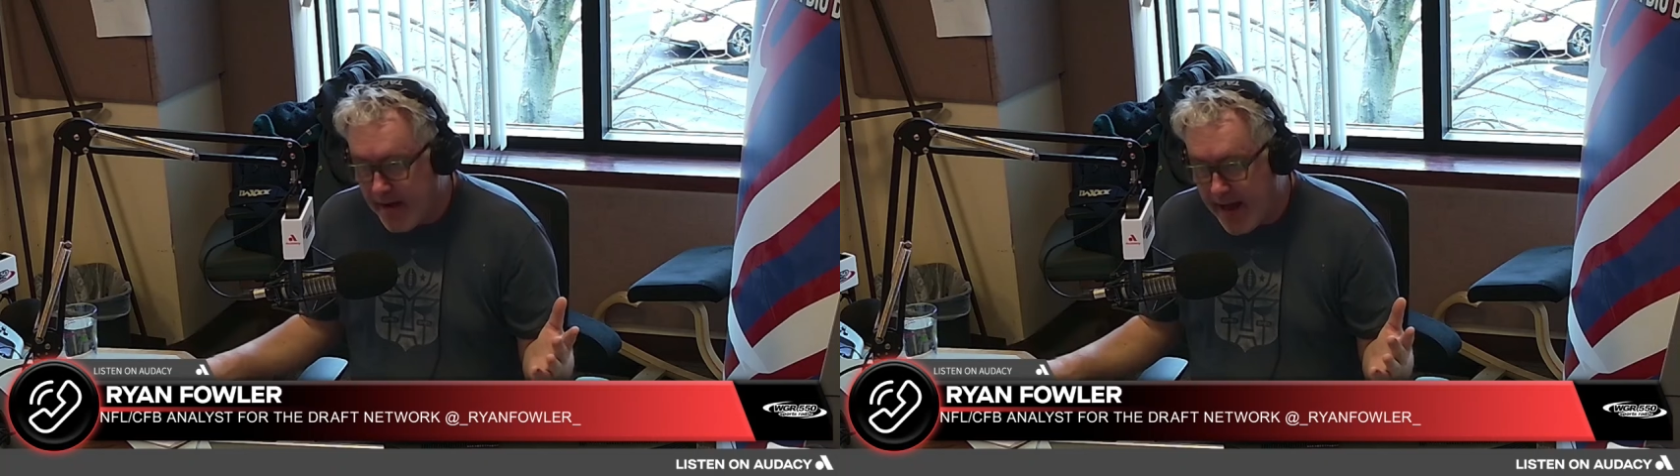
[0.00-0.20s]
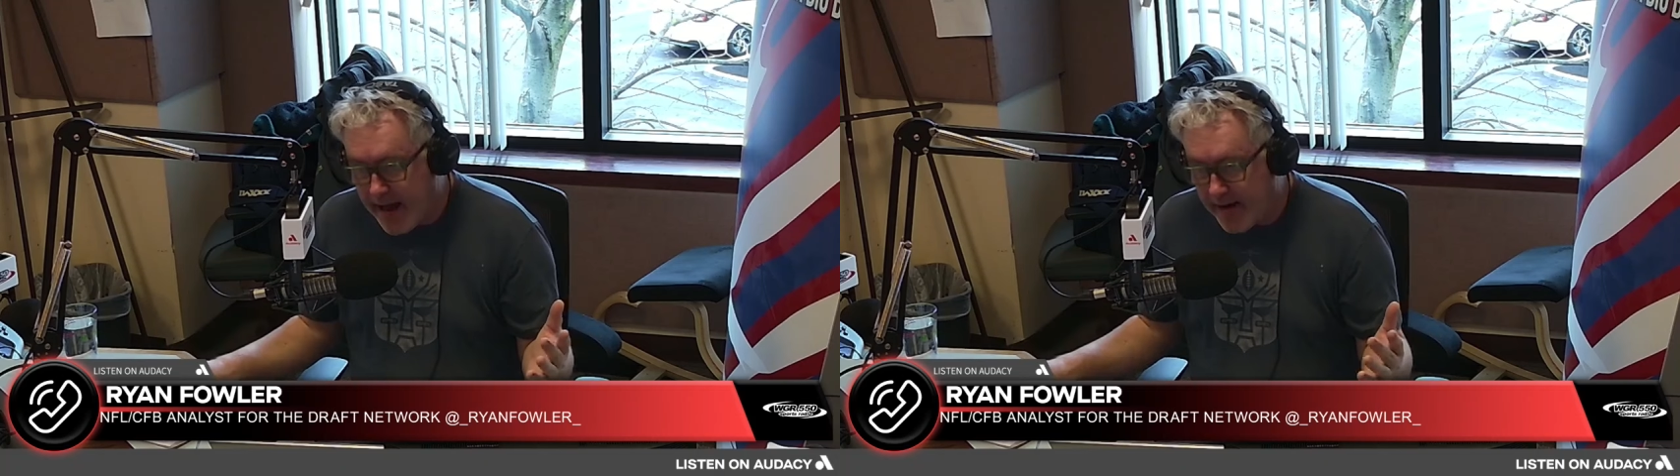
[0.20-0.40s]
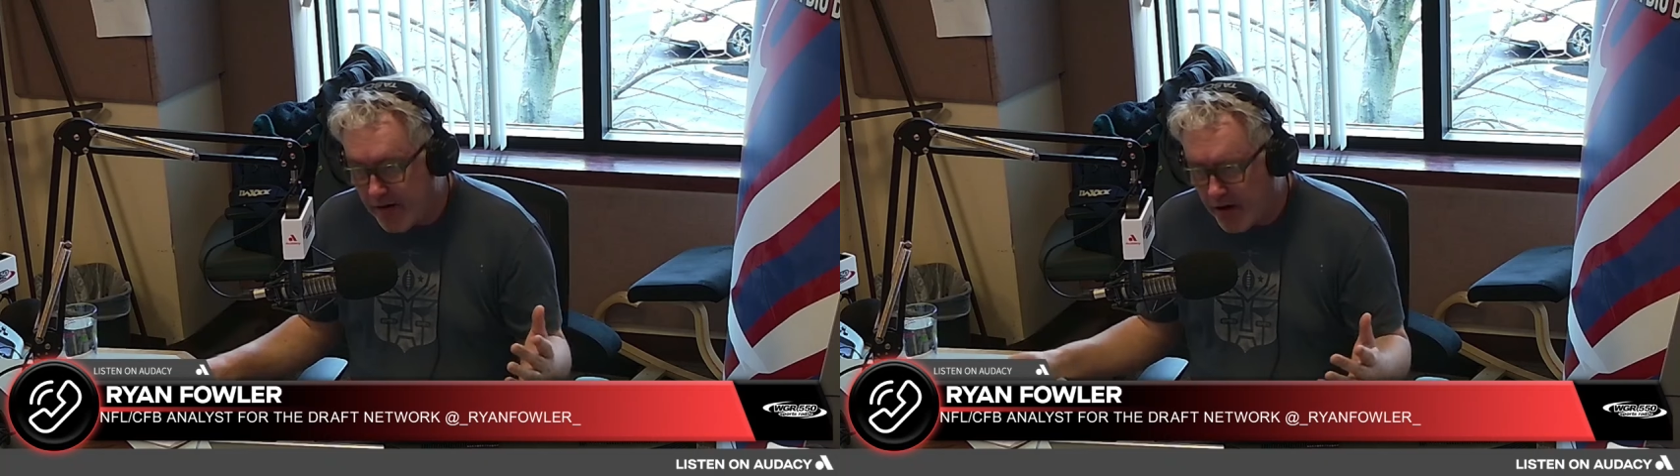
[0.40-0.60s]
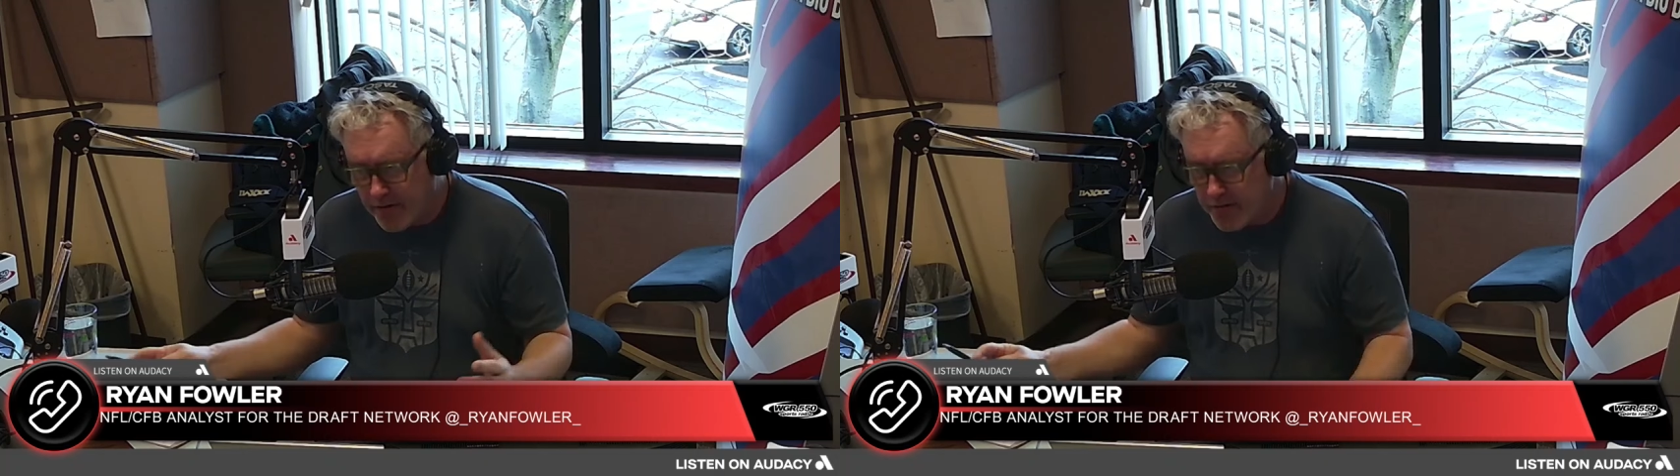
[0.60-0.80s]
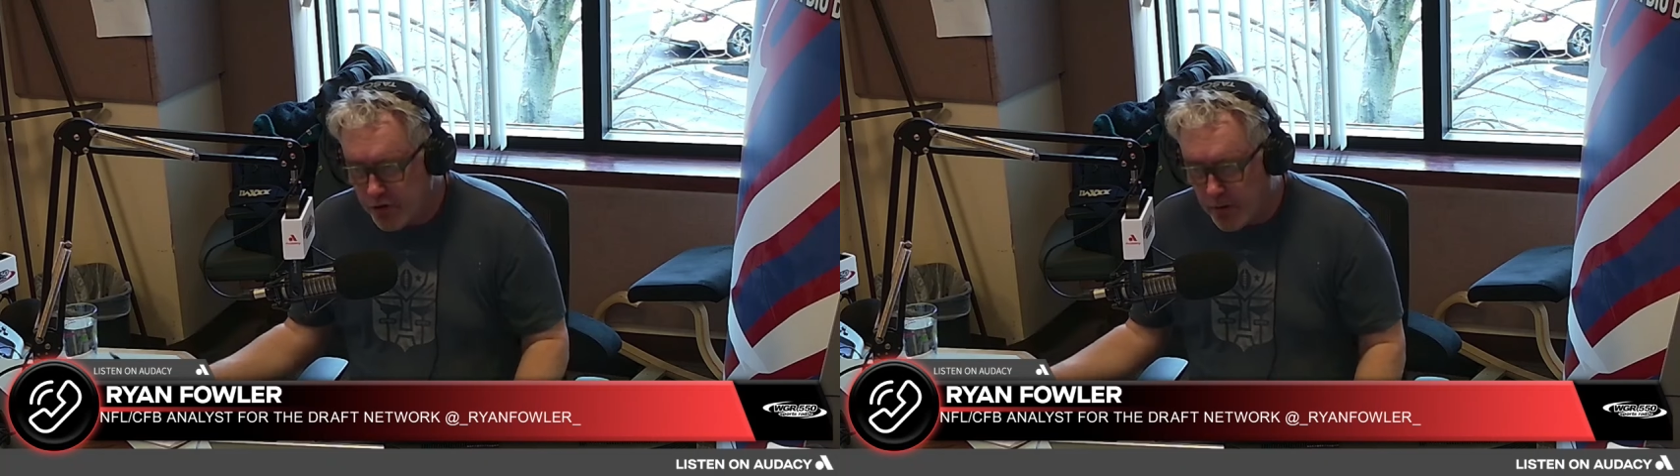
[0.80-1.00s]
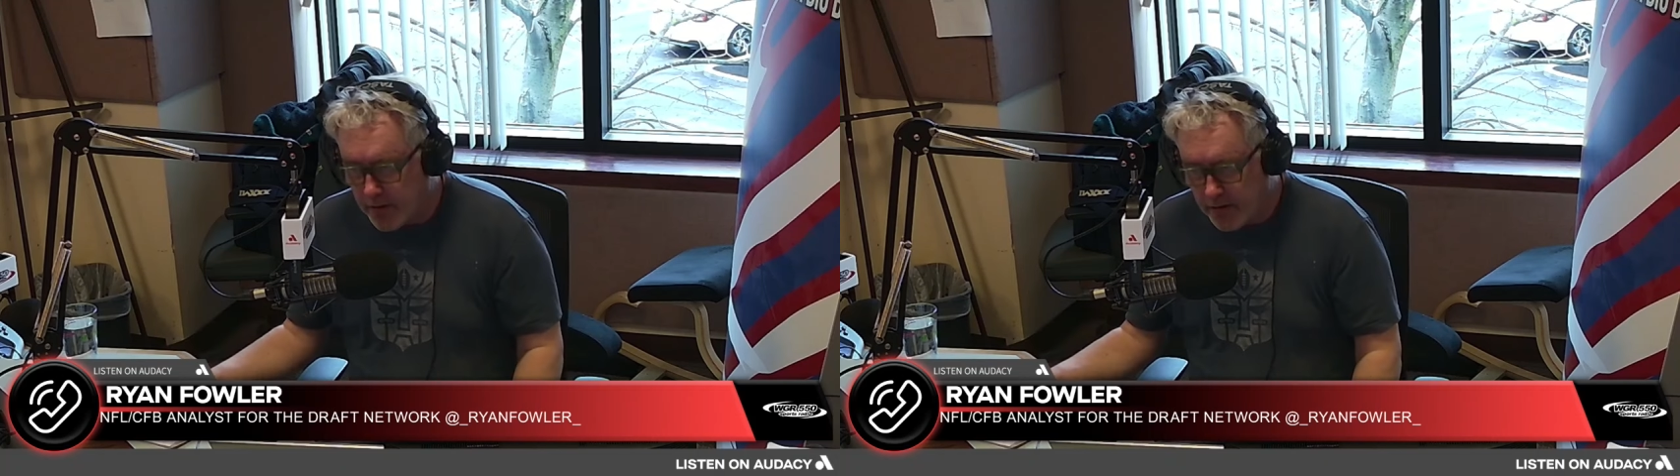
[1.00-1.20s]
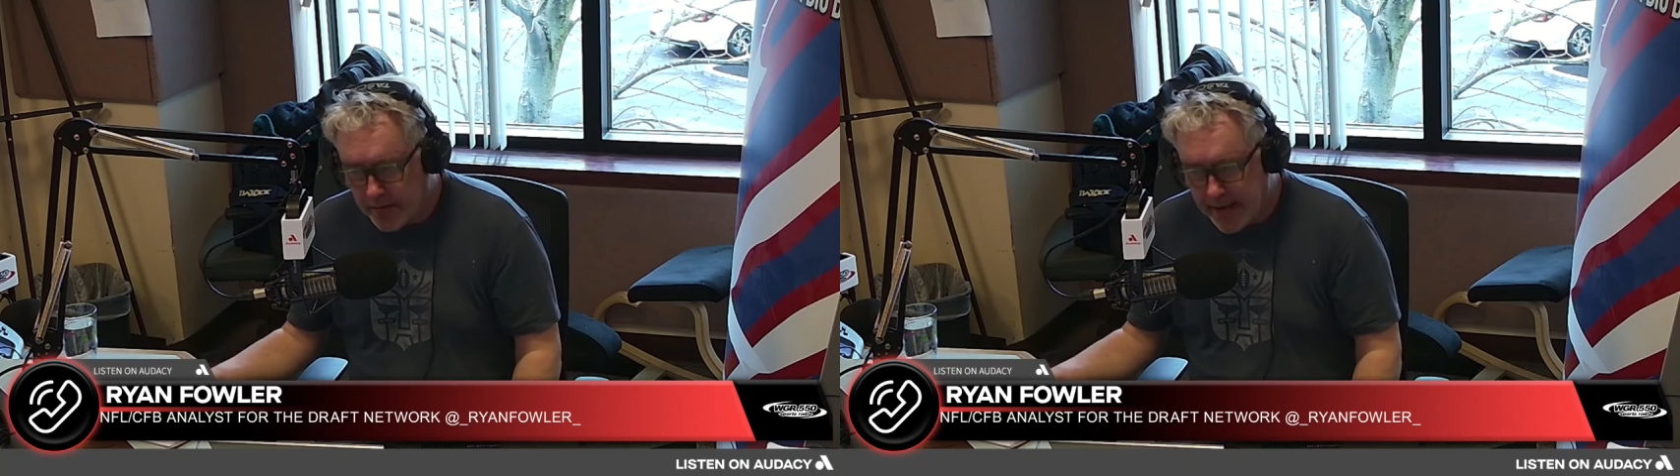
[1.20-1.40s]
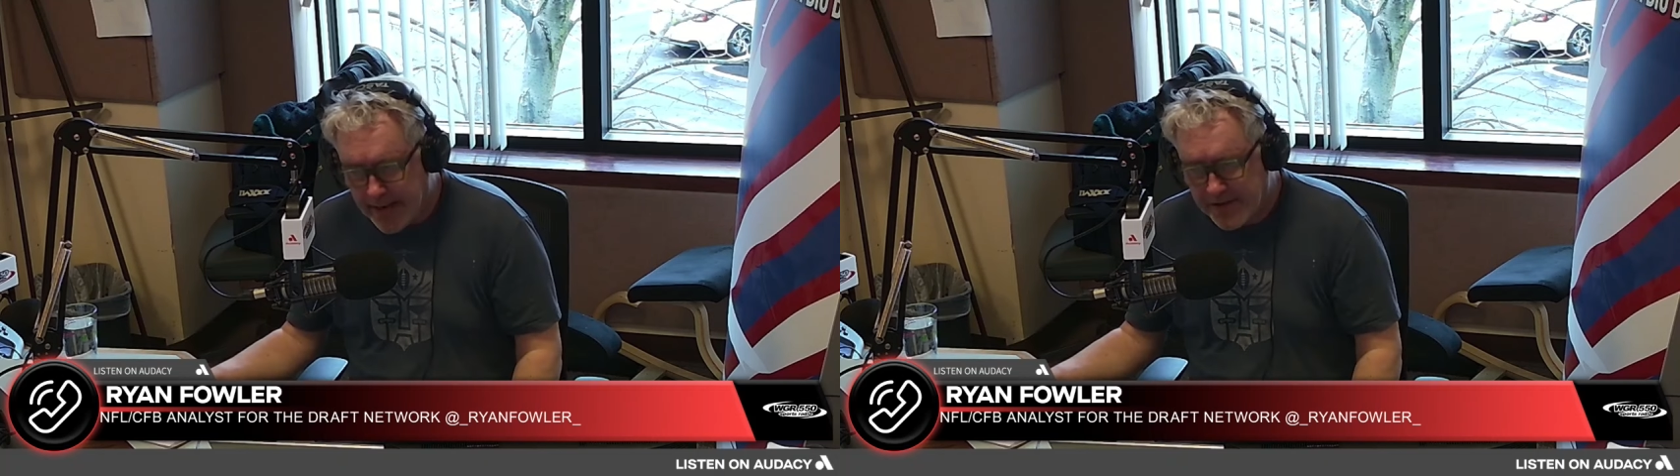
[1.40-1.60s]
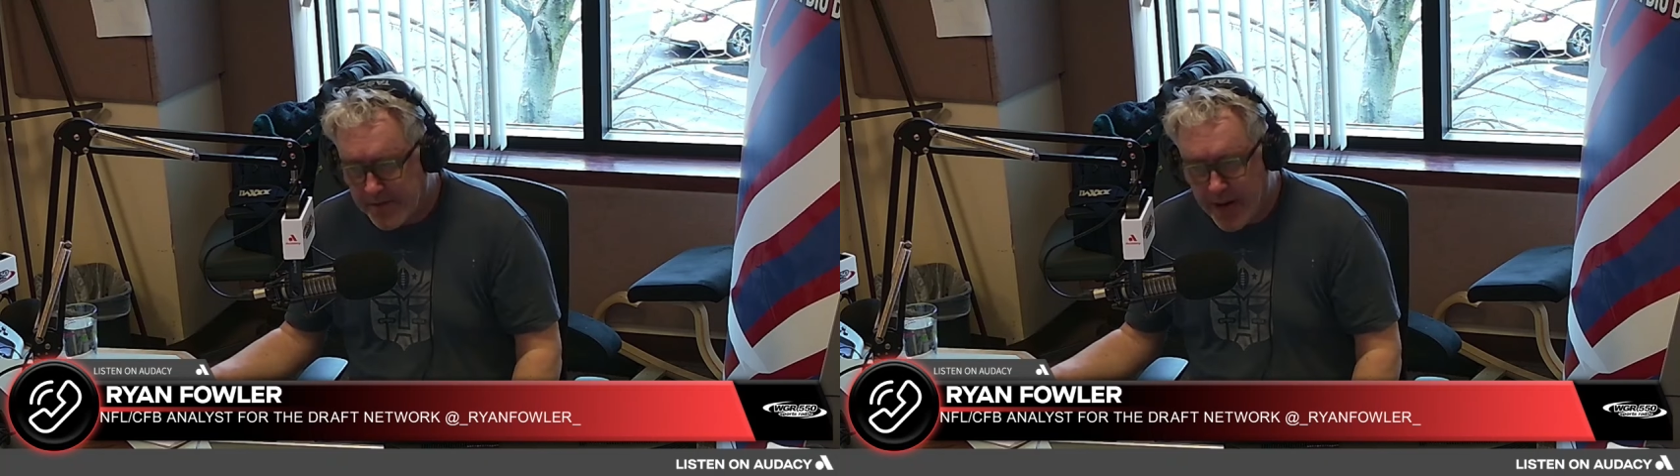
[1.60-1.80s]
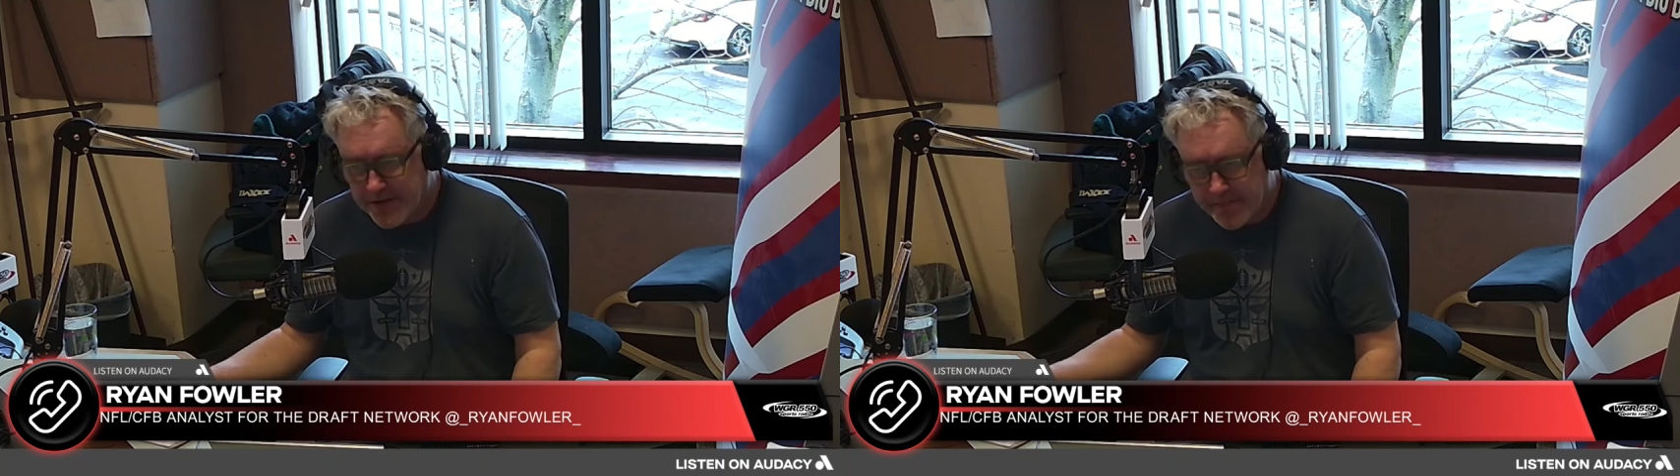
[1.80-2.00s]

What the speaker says: and others who are less impressed.